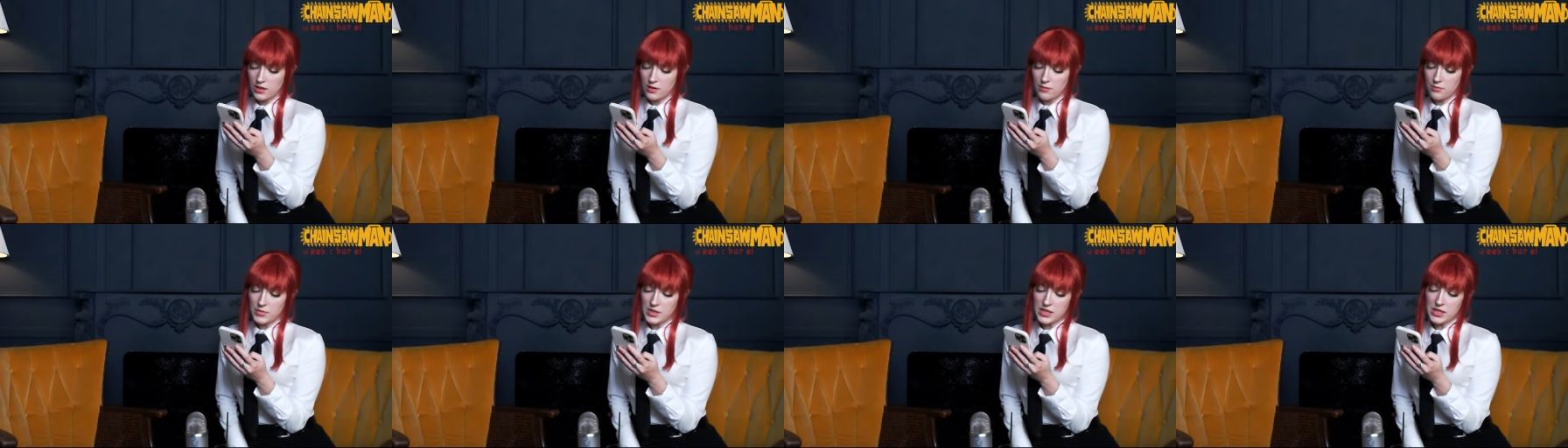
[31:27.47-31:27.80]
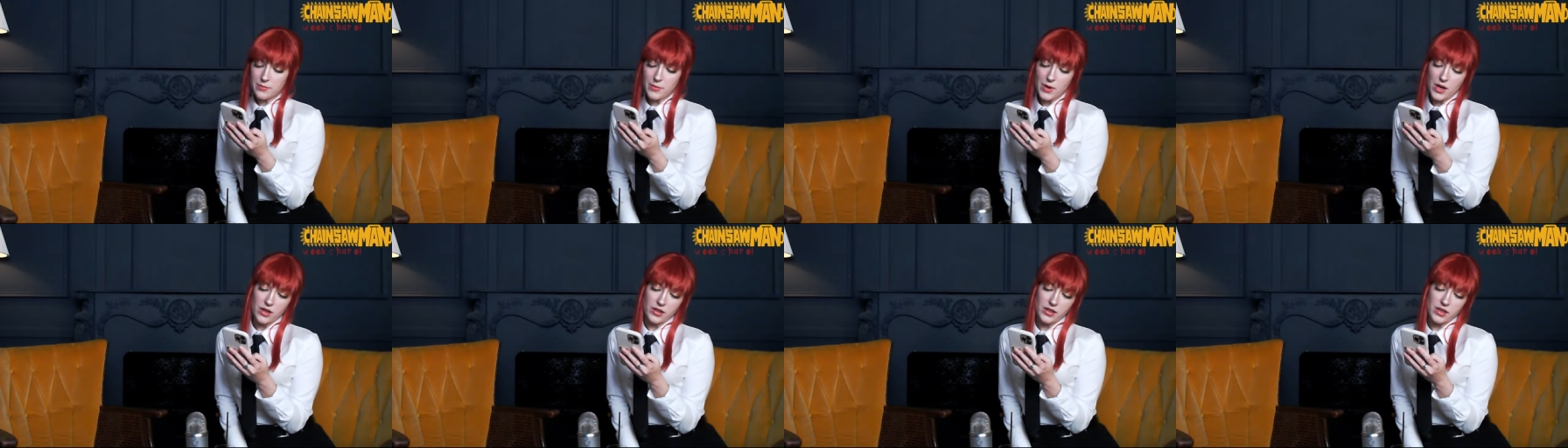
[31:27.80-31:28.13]
Miss
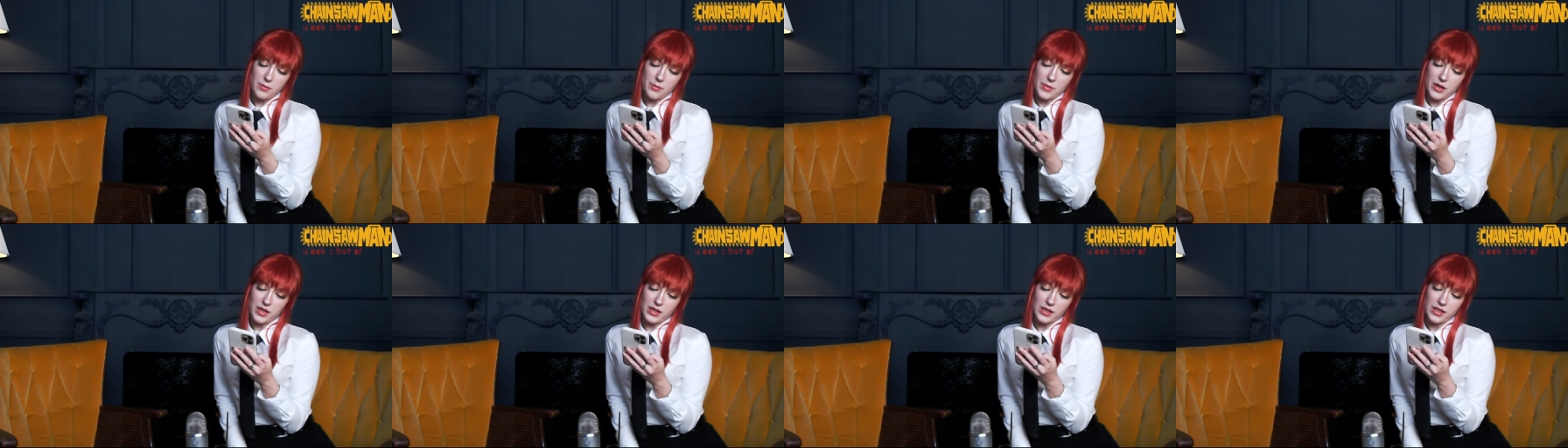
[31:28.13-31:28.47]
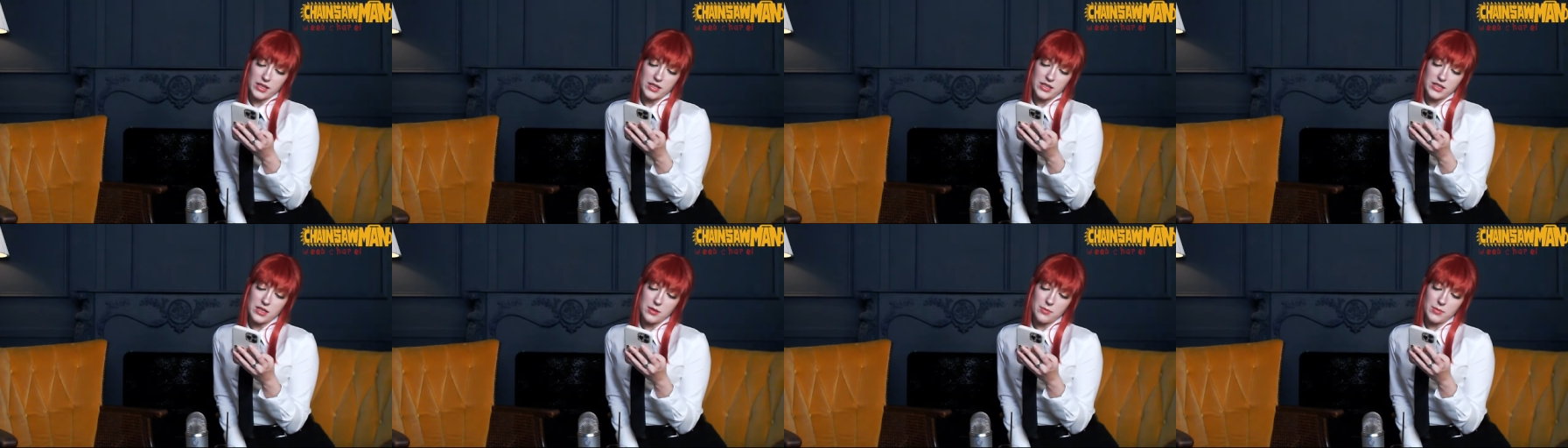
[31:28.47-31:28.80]
Makima,
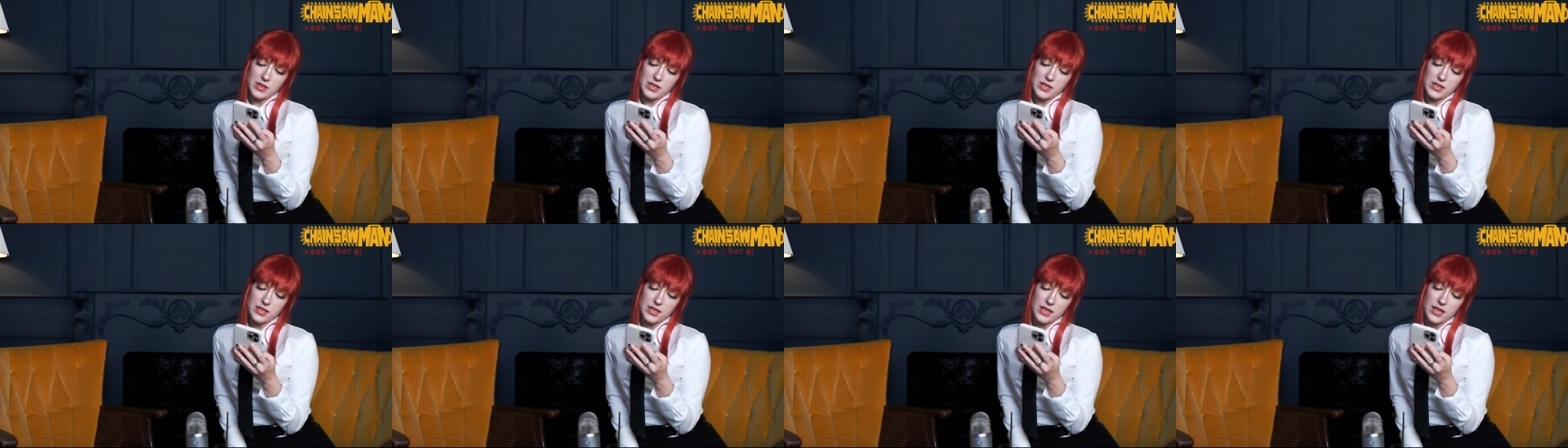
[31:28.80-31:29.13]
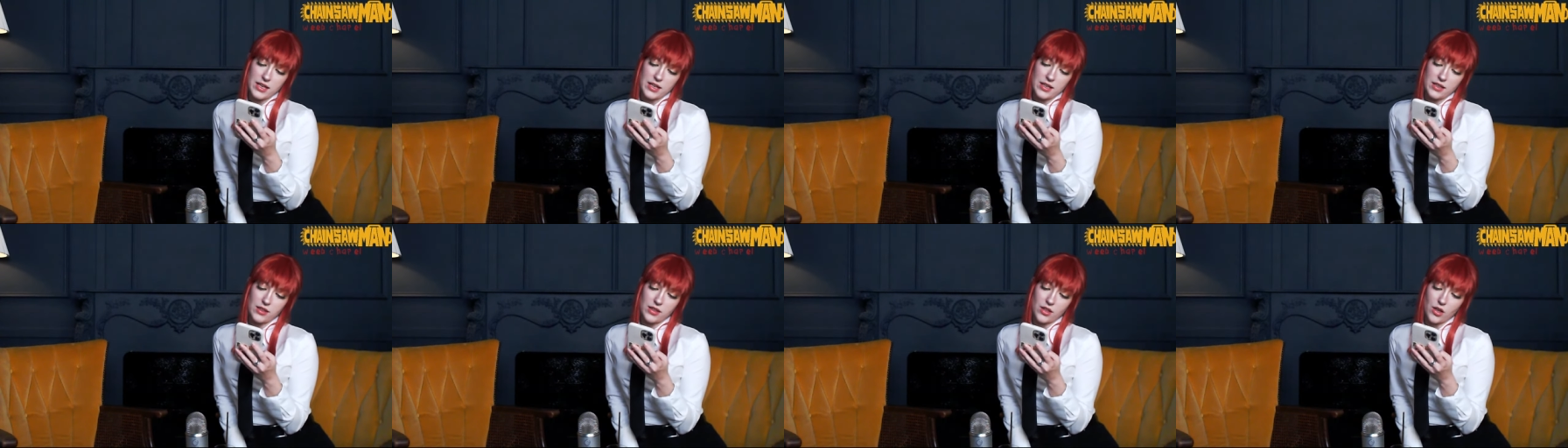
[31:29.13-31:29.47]
can demon
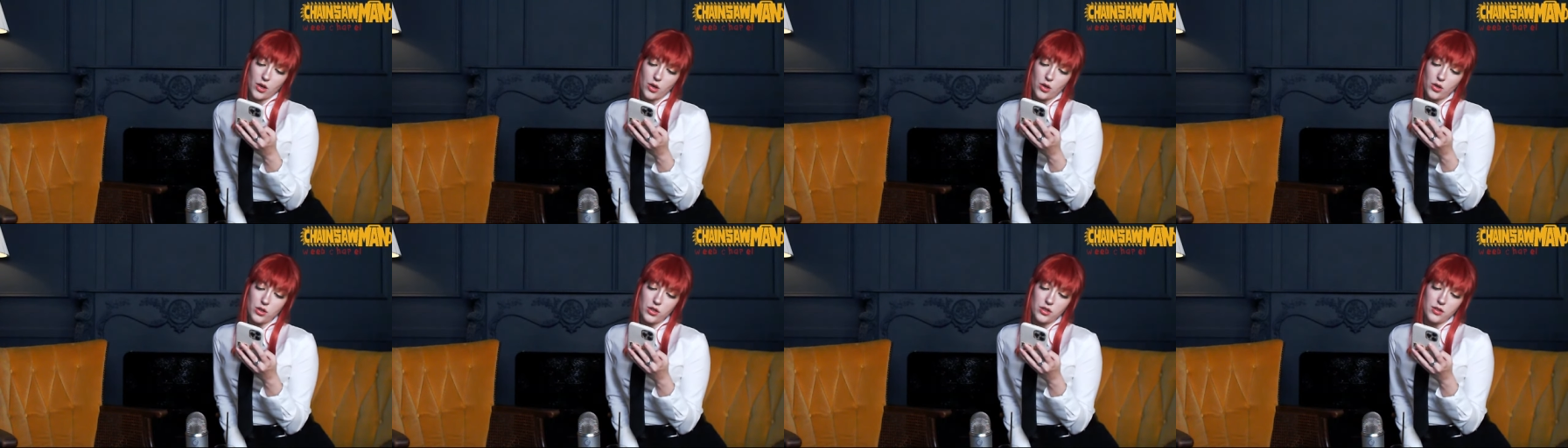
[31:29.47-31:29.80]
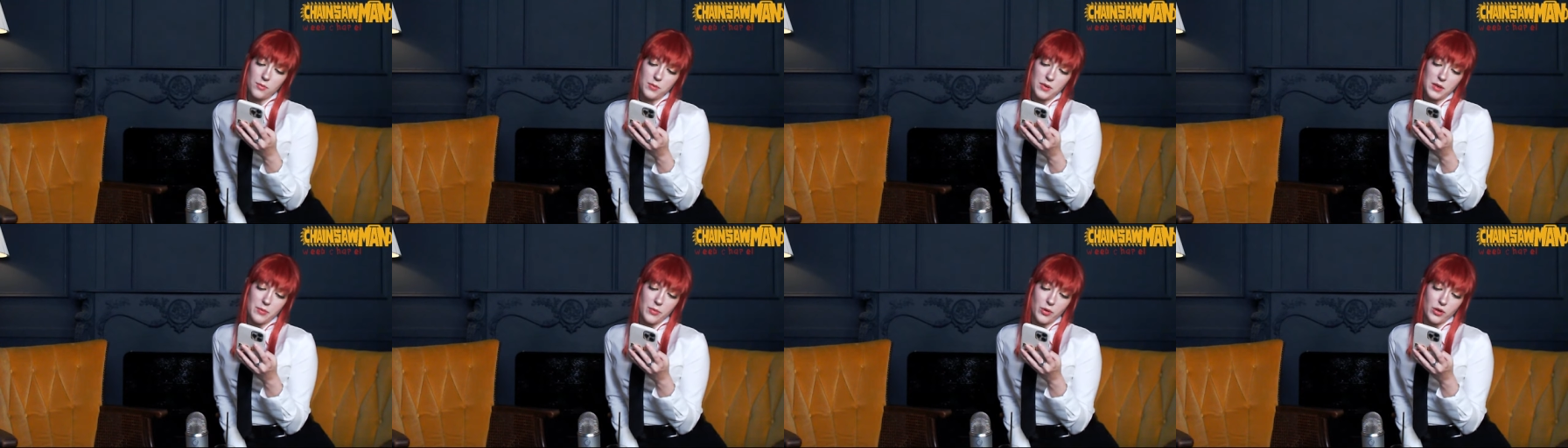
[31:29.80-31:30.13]
slaying in the
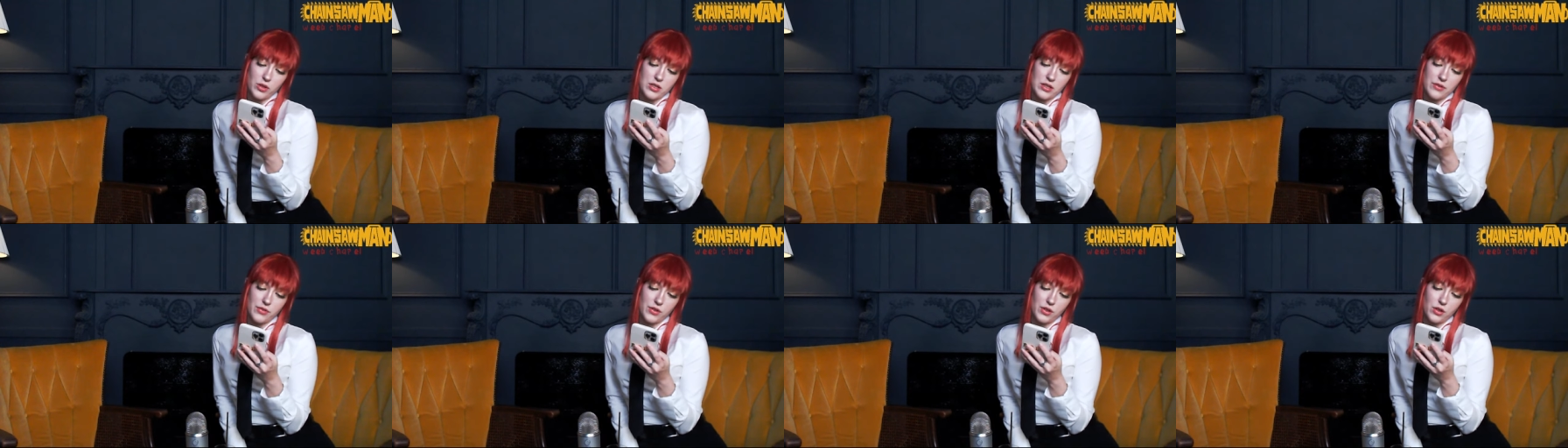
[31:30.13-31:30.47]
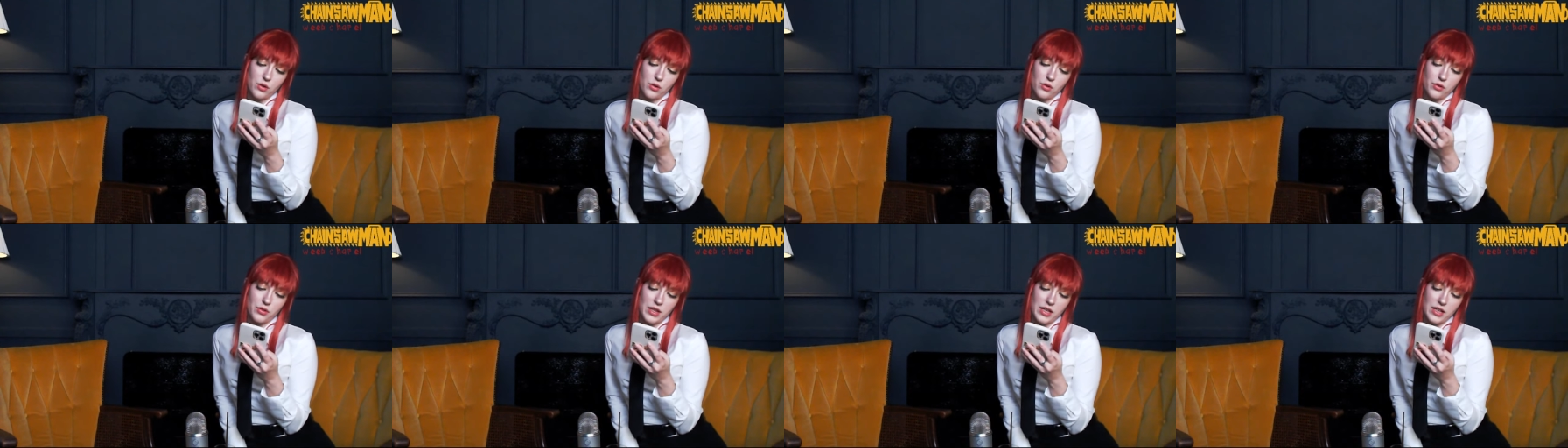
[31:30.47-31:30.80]
hood be more
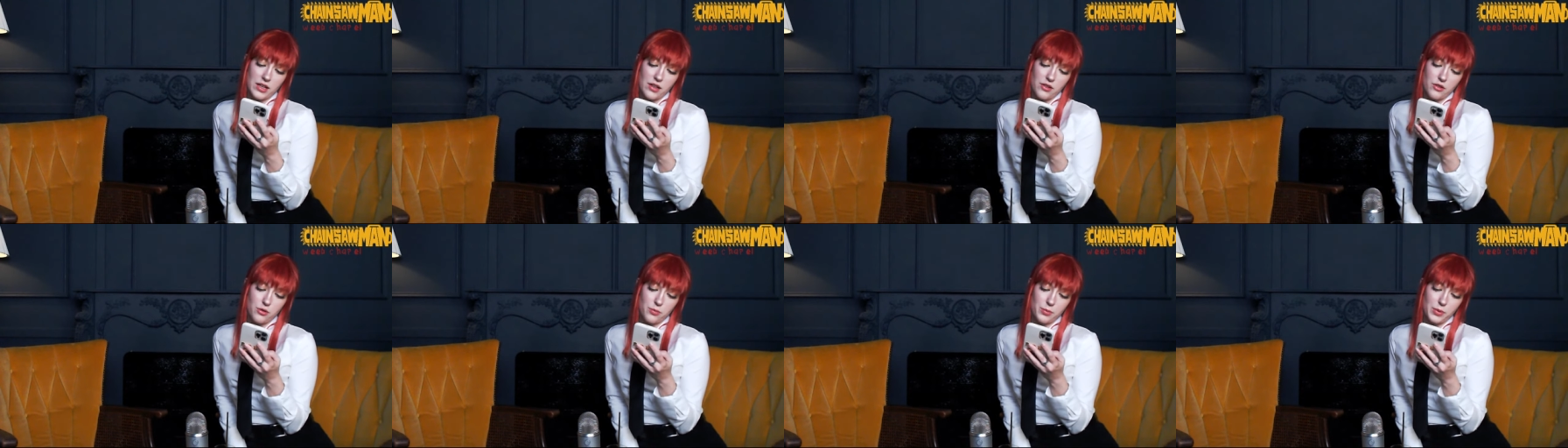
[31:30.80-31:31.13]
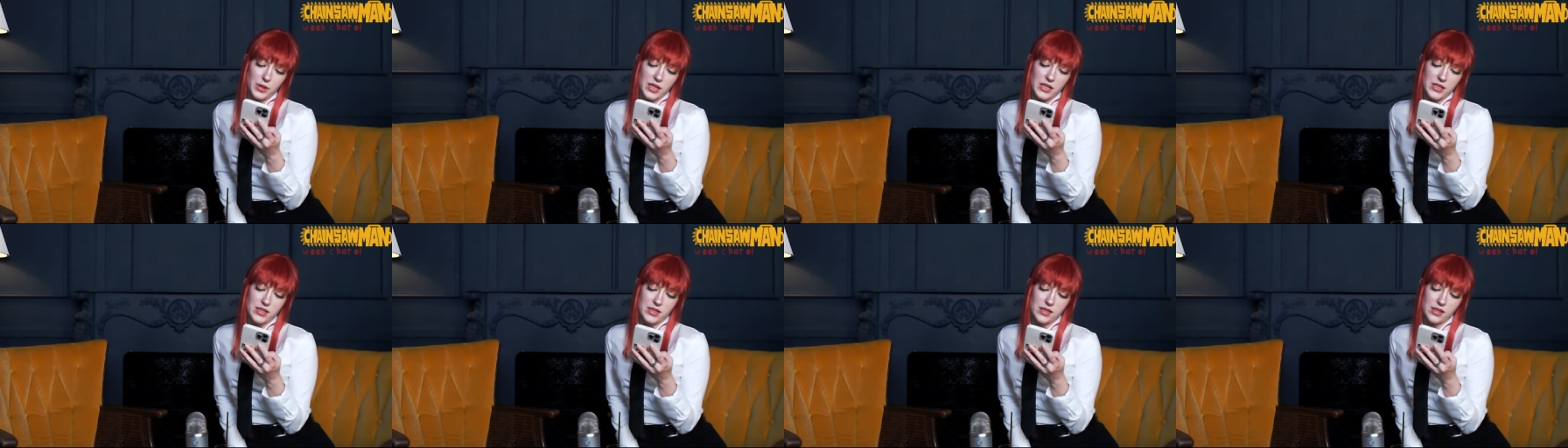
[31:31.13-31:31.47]
difficult than other
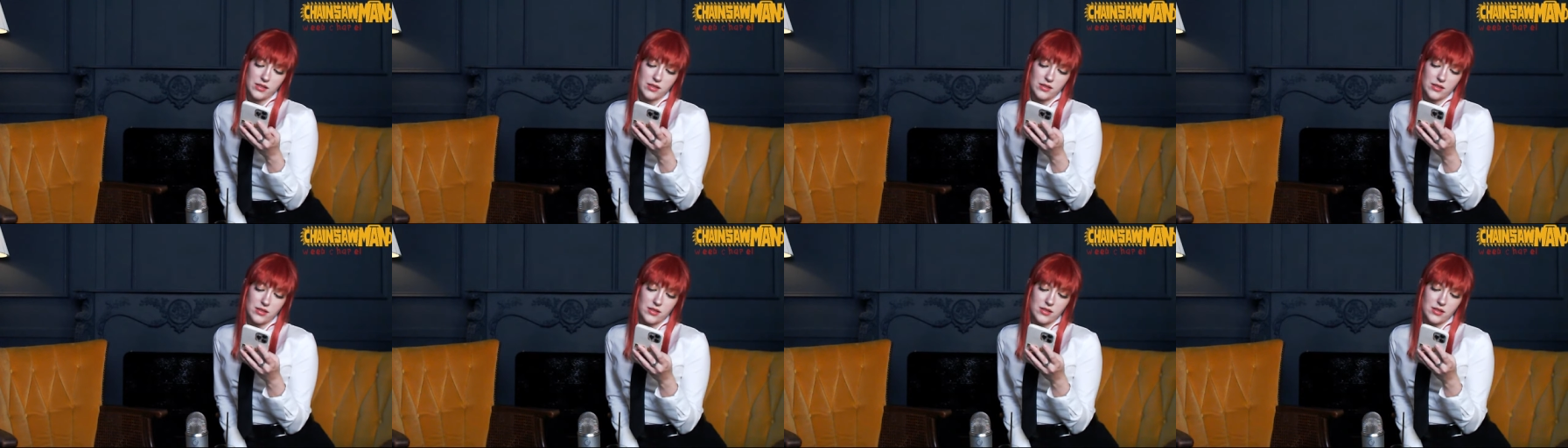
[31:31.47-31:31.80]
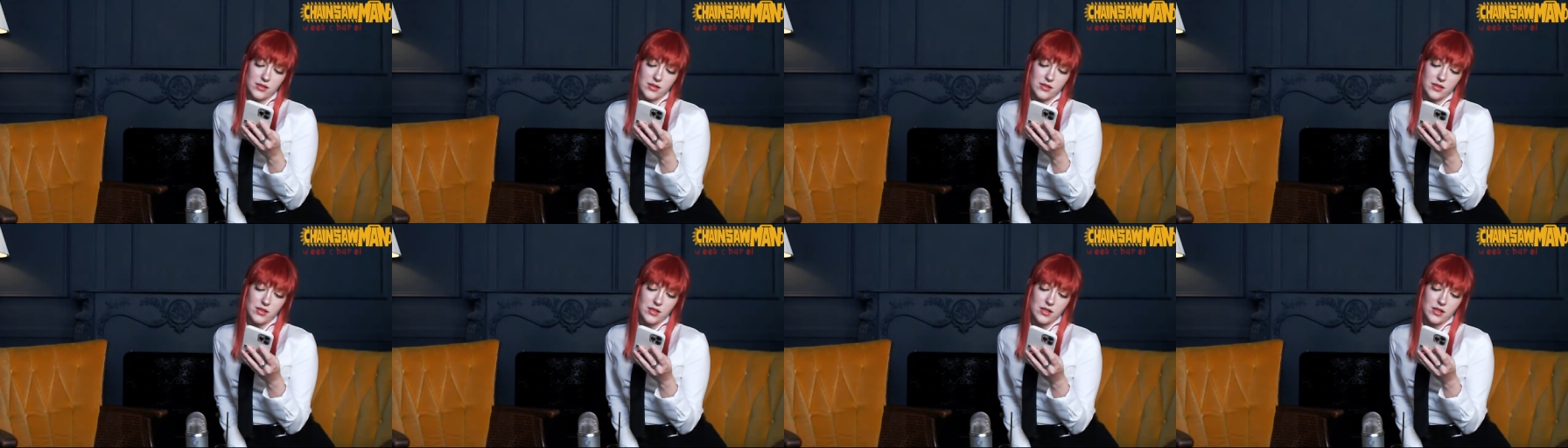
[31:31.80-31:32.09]
places?